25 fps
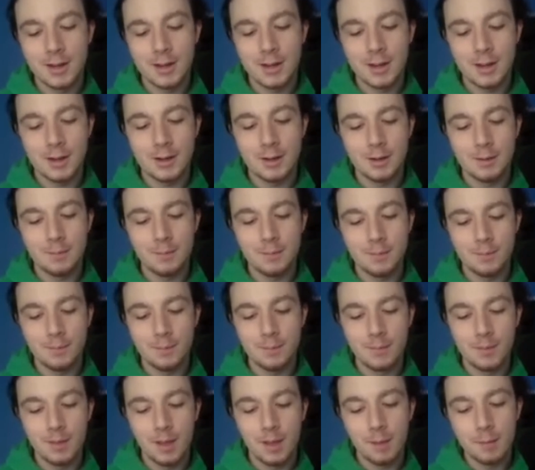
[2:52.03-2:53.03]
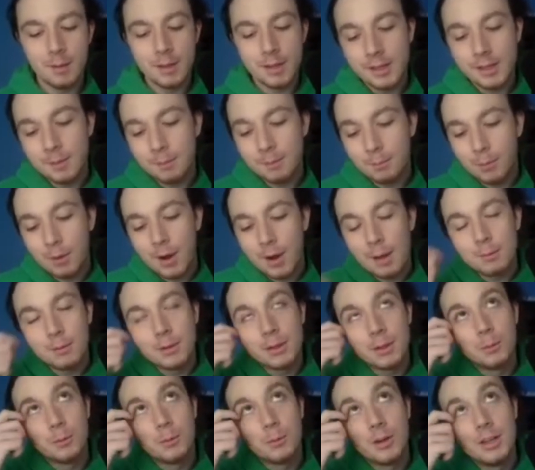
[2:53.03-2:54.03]
I mean, he
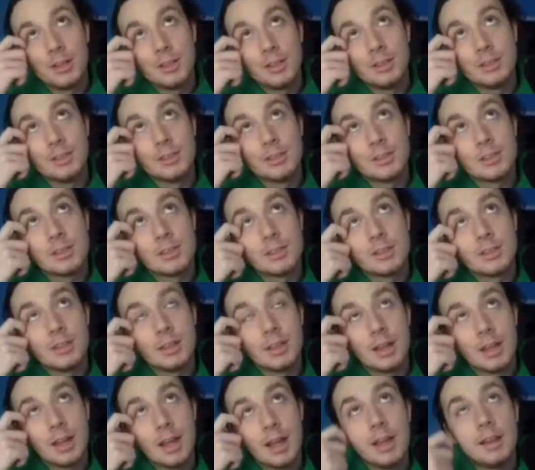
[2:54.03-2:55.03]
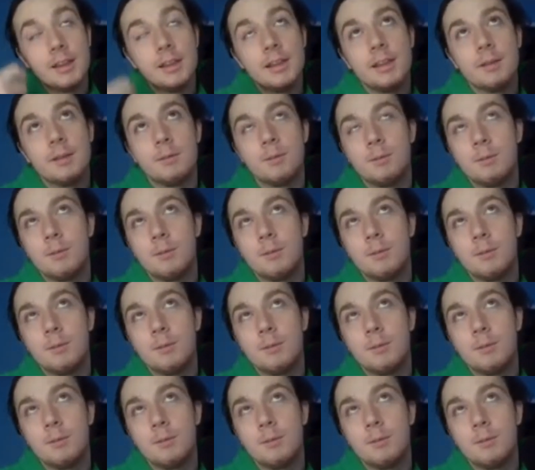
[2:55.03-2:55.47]
probably was at least.